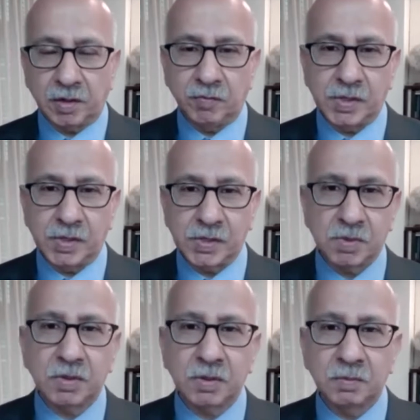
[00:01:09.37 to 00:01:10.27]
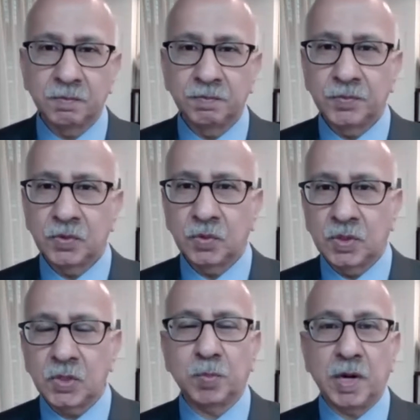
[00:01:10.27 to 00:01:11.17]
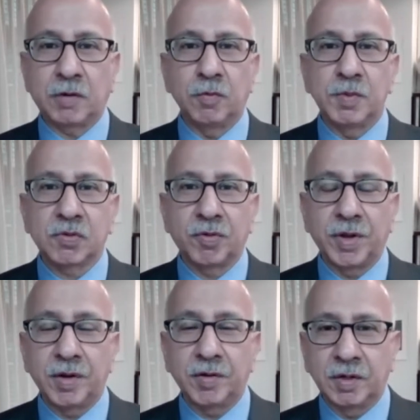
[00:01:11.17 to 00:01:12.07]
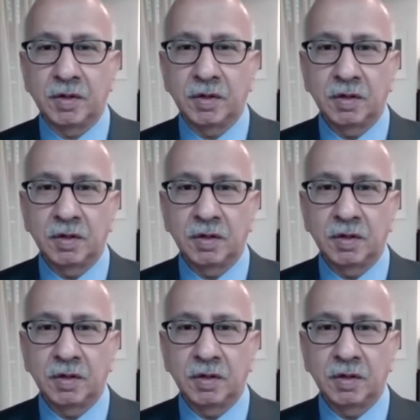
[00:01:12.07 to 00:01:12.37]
investment. So this platform is created